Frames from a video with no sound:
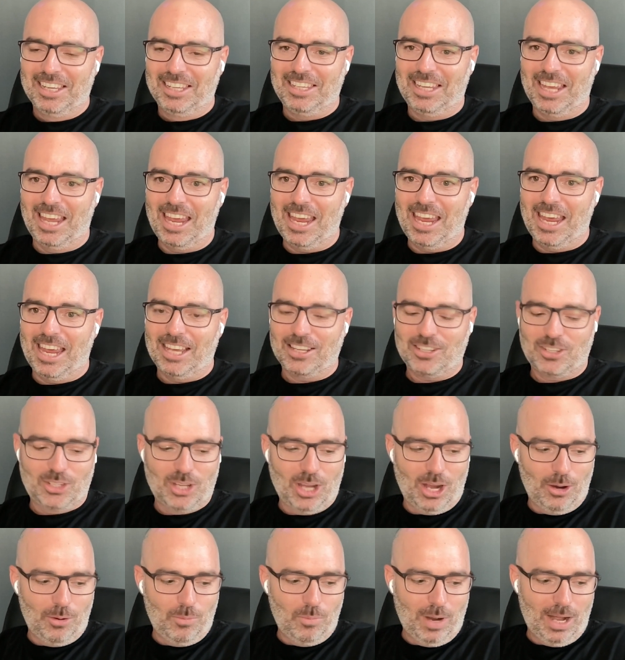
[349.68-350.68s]
Yeah,
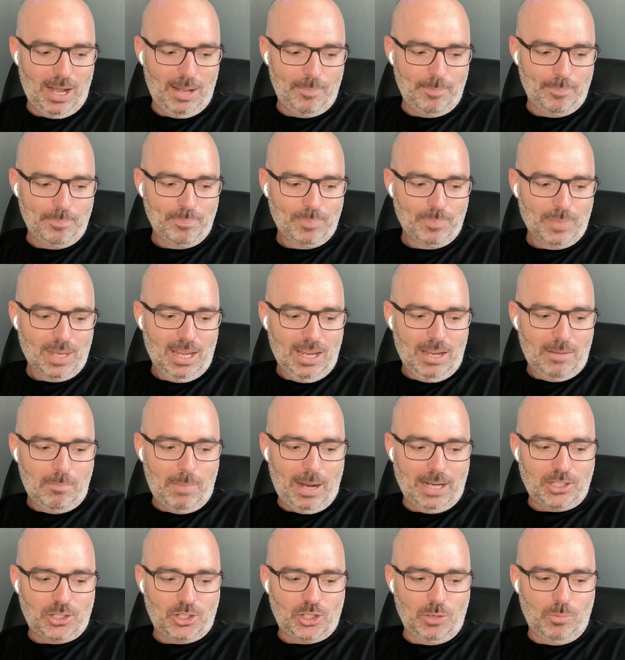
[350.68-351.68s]
so
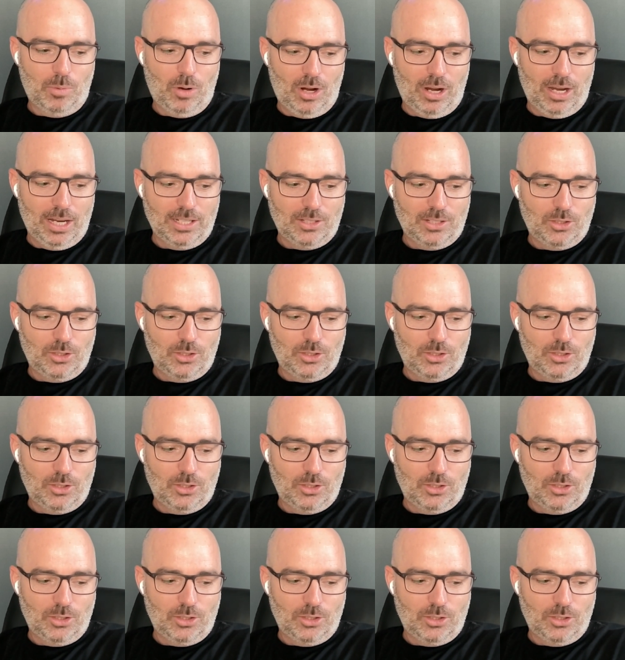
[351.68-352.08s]
much to my